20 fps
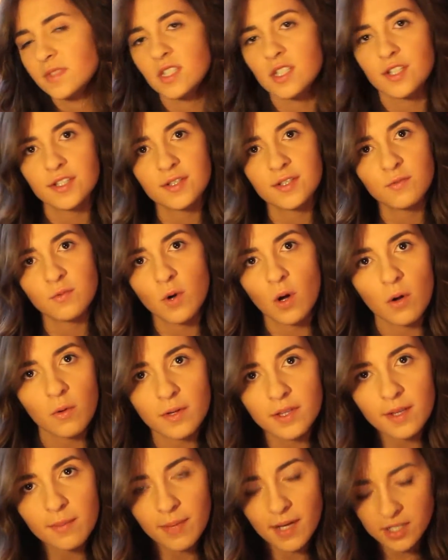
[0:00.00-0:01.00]
Just roll
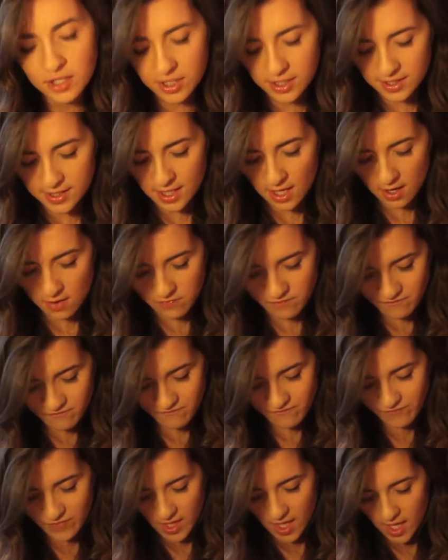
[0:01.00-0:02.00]
with the punches though.
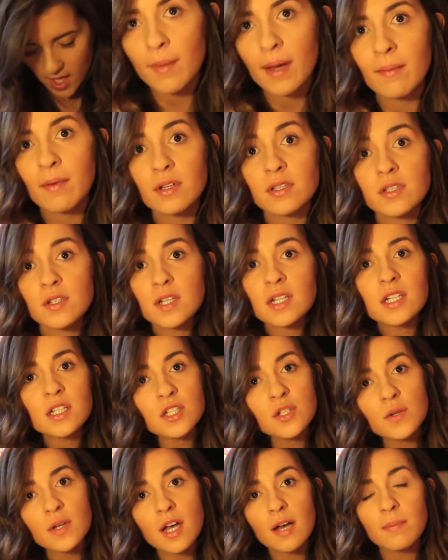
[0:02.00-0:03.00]
I'm also going to
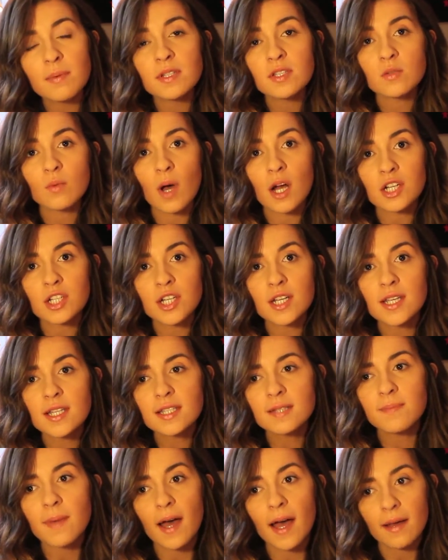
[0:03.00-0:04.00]
do a couple
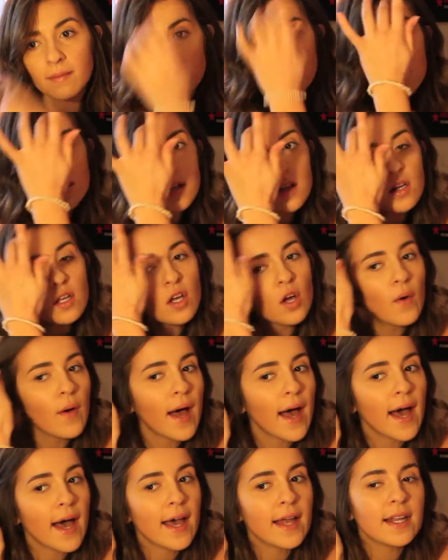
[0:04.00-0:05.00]
swatches, but I'm just going to go
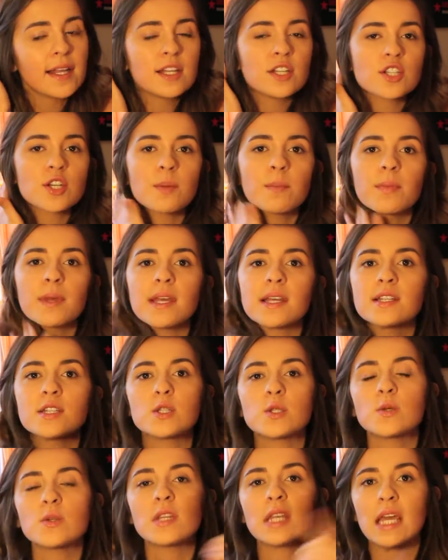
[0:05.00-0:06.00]
ahead and jump
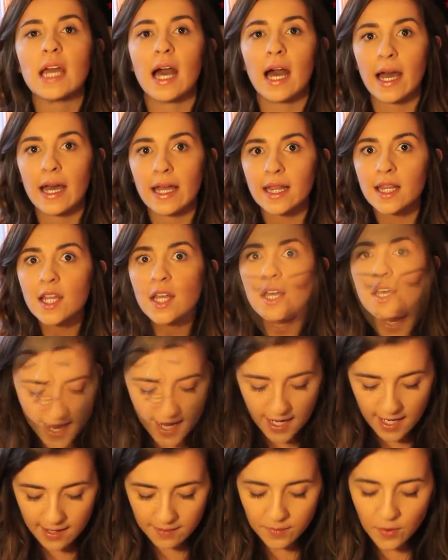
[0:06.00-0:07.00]
into the eye look.
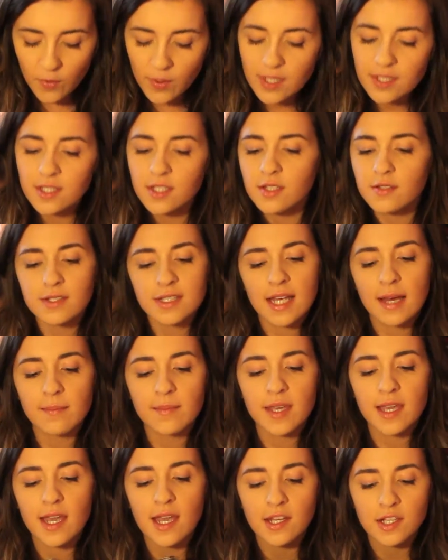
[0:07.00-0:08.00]
I'm going to use that
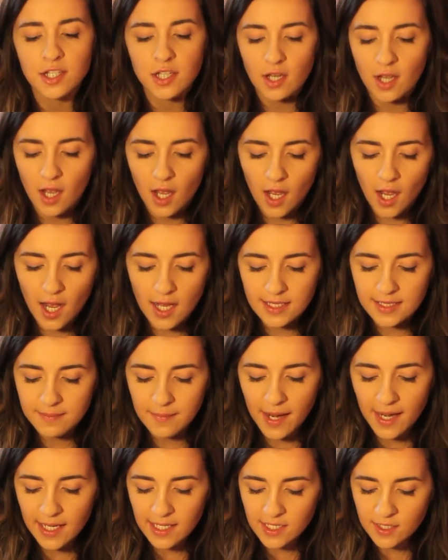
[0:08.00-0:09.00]
BH
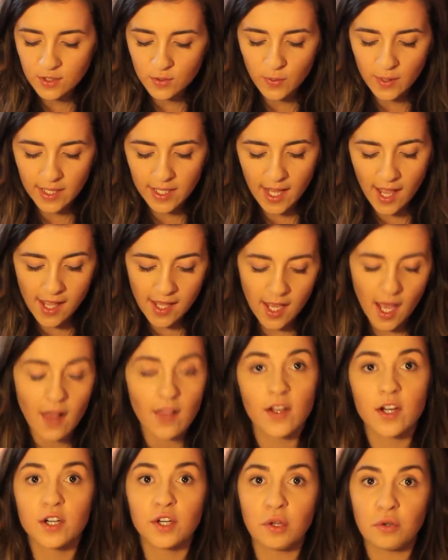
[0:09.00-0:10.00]
Cosmetics 28
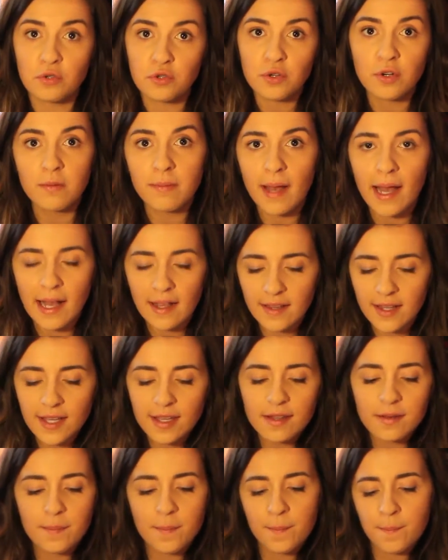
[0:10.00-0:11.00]
color neutral
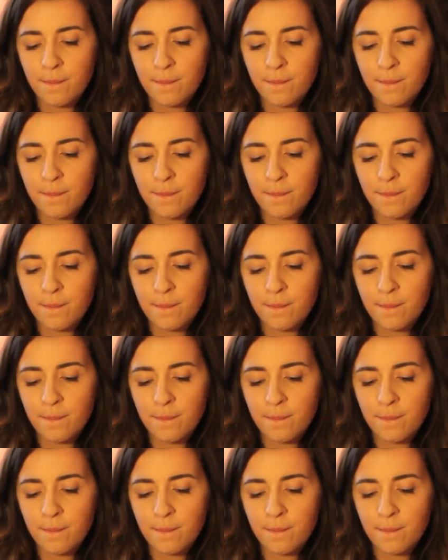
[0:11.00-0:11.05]
palette.